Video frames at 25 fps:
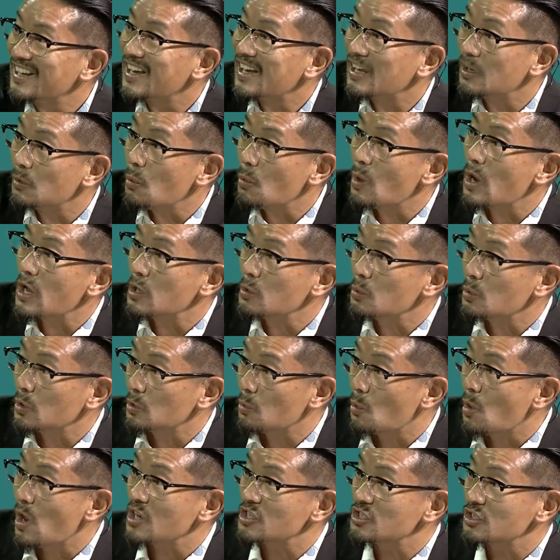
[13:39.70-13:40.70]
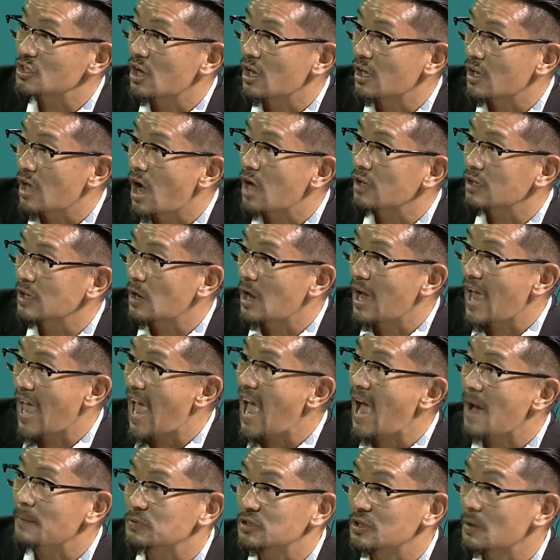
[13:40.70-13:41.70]
and the way it works on the
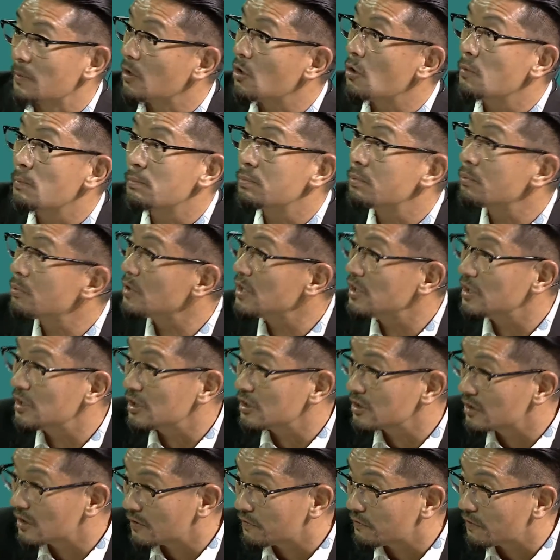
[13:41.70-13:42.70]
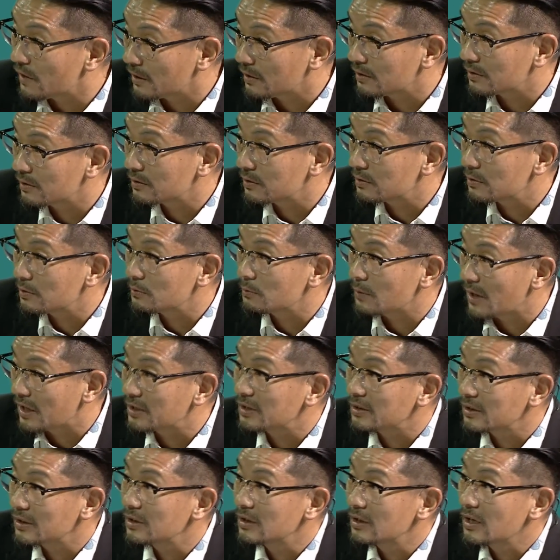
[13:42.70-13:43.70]
apps are completely different, right?
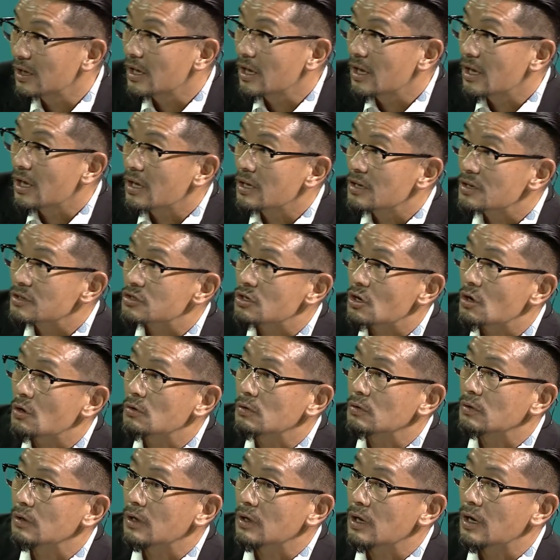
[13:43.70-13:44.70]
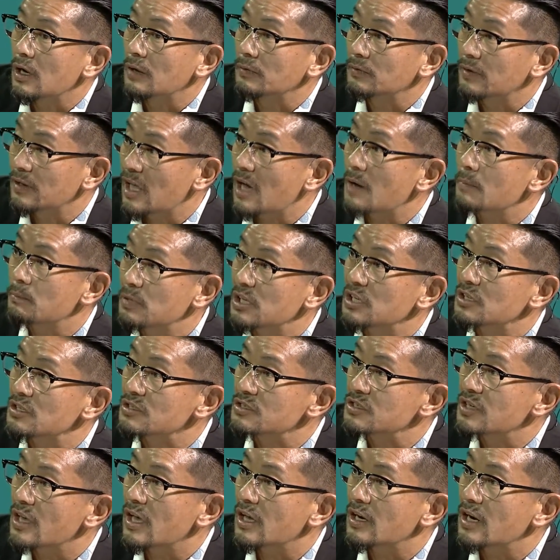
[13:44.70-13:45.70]
So that being
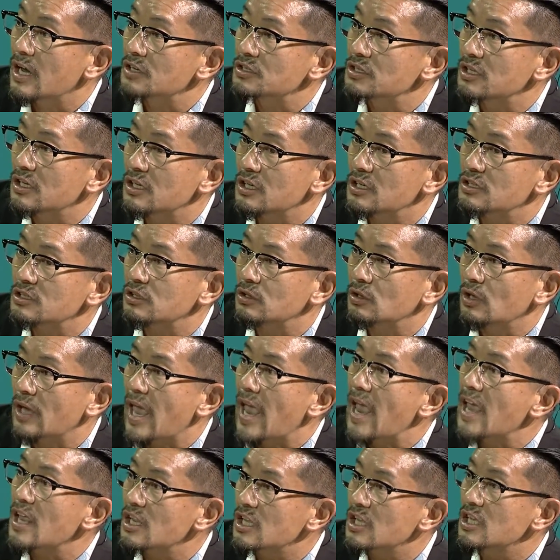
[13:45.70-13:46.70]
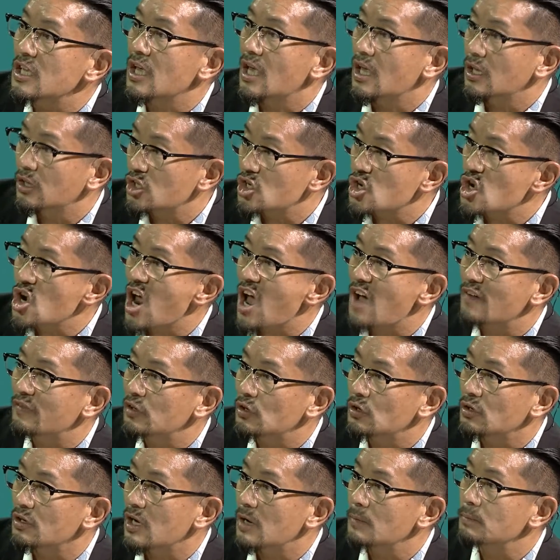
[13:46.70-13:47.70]
said, I think it's in any
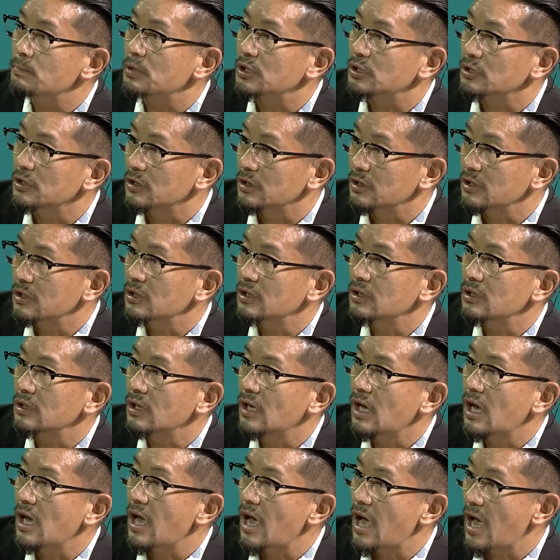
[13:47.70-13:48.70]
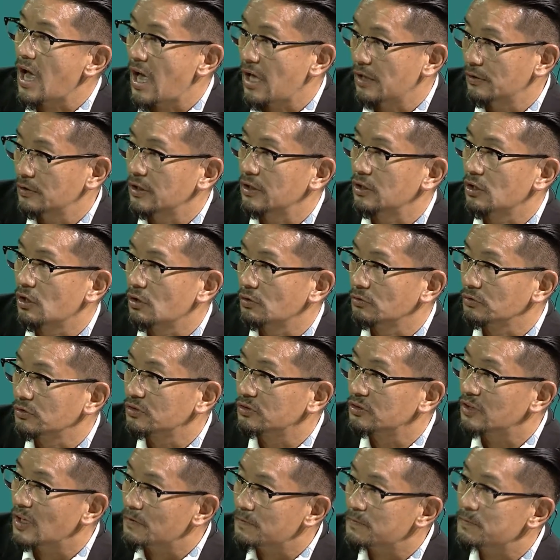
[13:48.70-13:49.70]
travel company,
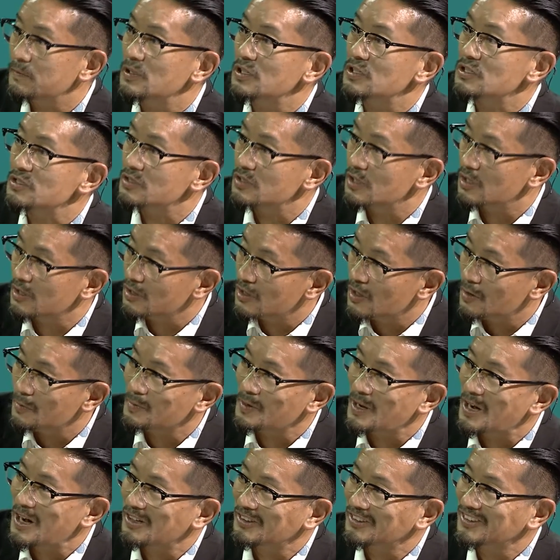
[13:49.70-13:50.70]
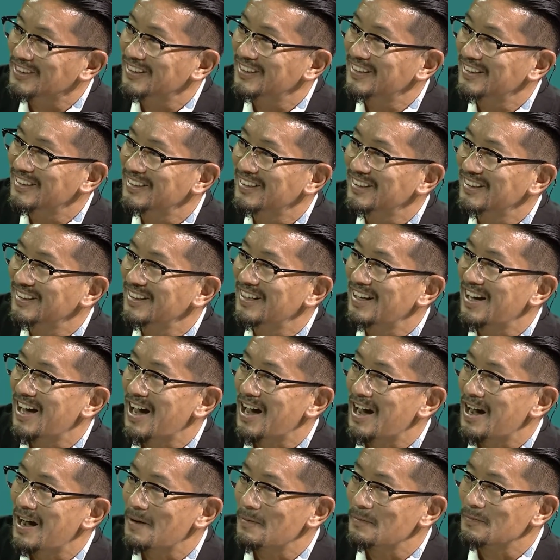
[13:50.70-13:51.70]
definitely think about
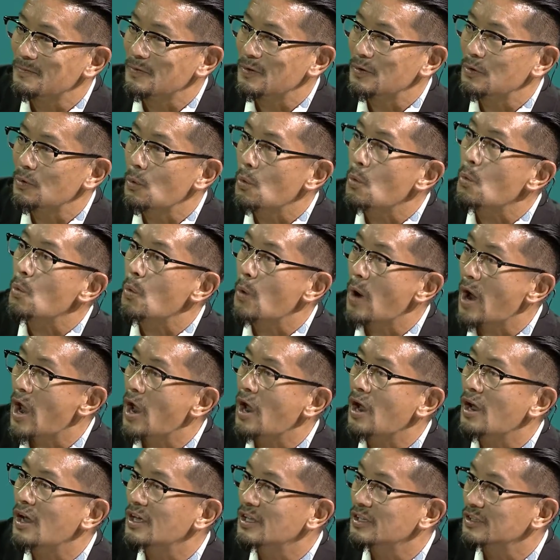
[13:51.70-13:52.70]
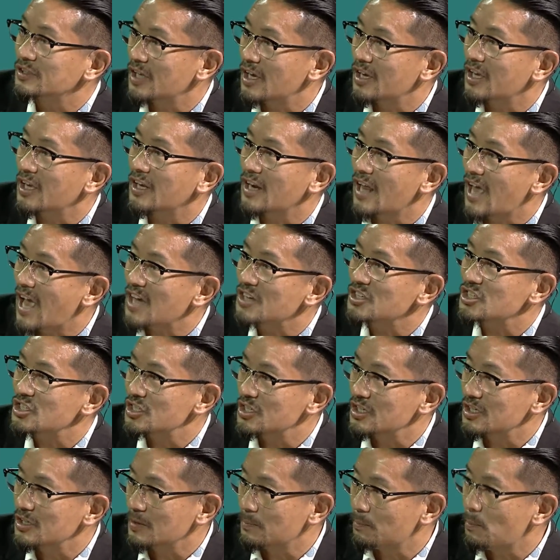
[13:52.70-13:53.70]
where they can
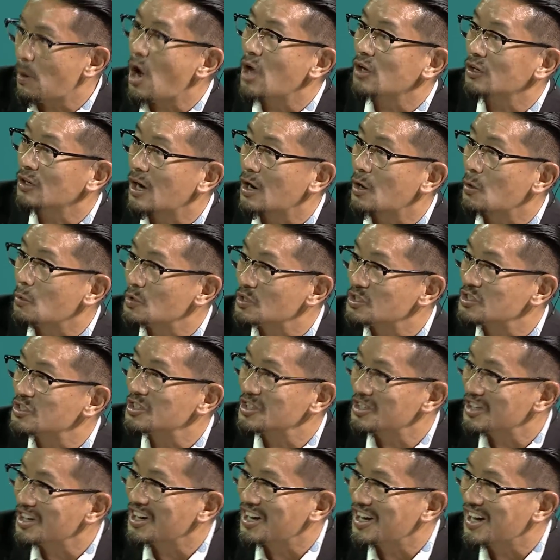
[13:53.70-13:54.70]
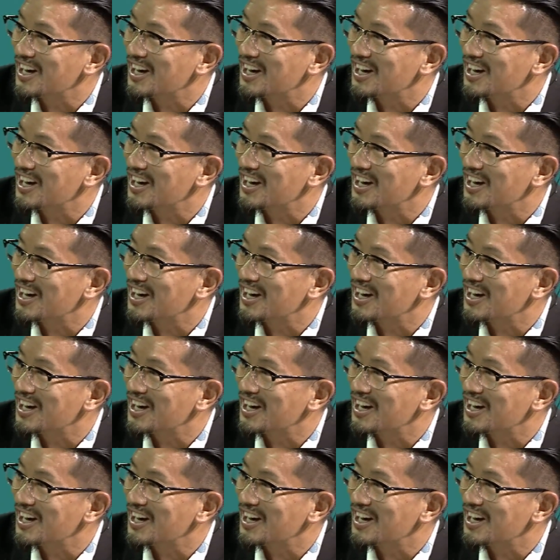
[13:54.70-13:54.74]
actually partner with the